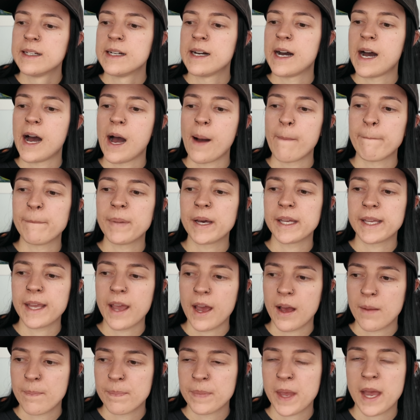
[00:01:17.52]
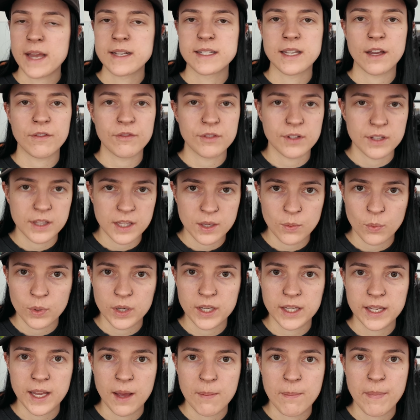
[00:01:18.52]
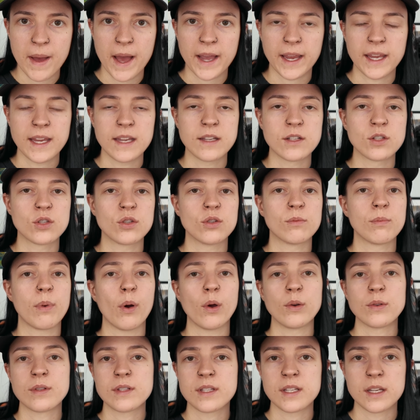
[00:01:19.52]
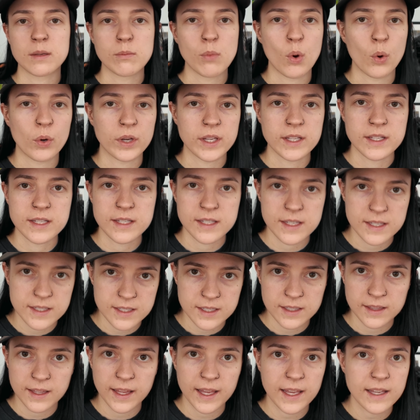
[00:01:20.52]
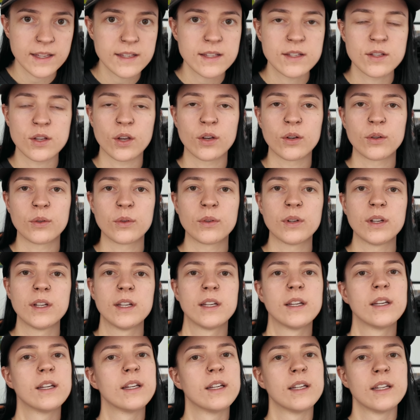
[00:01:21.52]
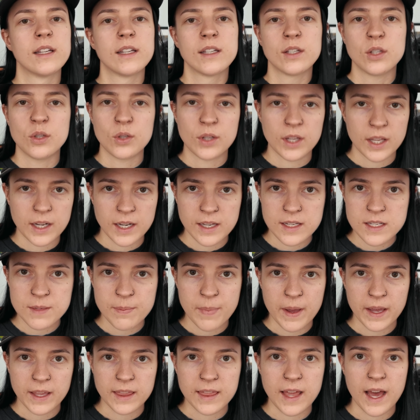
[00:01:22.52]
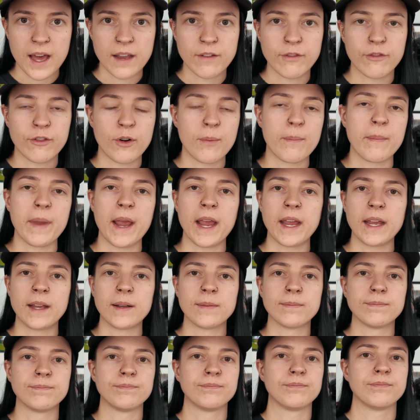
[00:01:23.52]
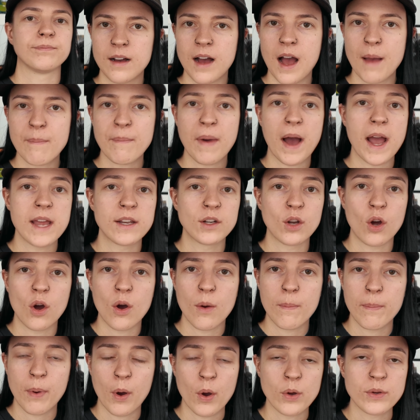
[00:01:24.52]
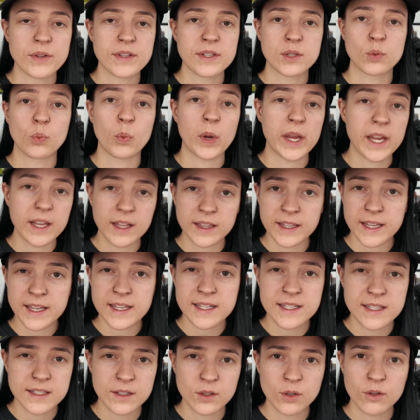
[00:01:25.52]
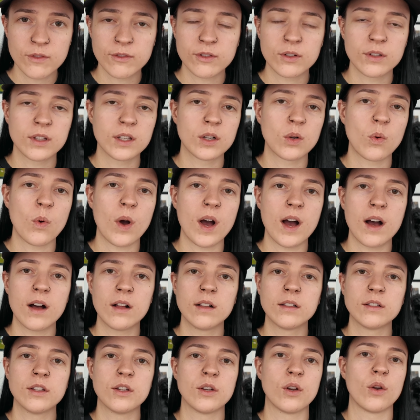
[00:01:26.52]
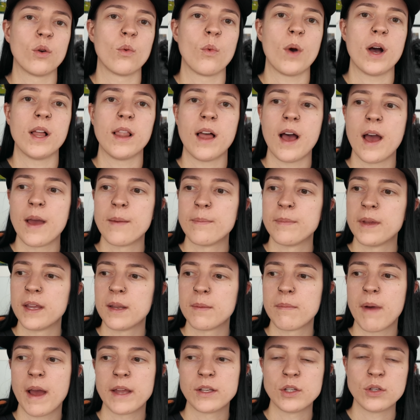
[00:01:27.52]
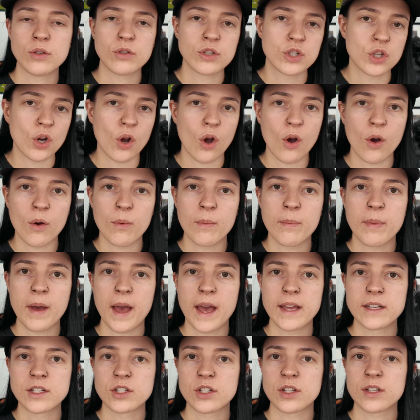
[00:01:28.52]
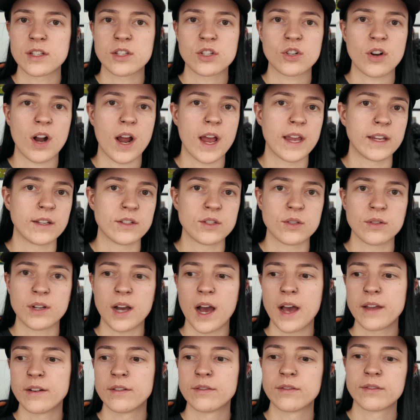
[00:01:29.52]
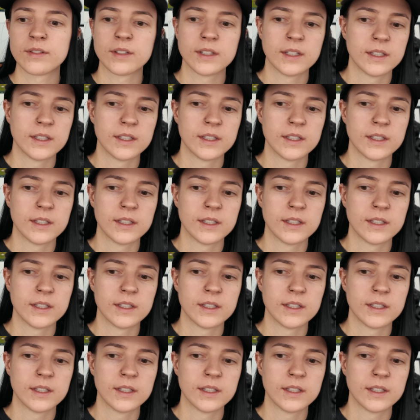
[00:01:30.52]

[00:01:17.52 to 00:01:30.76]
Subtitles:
But yeah, I definitely want to get back into posting more consistently, so you can expect that from me. I might not post weekly still for a little while, while I'm in my new job and just trying to kind of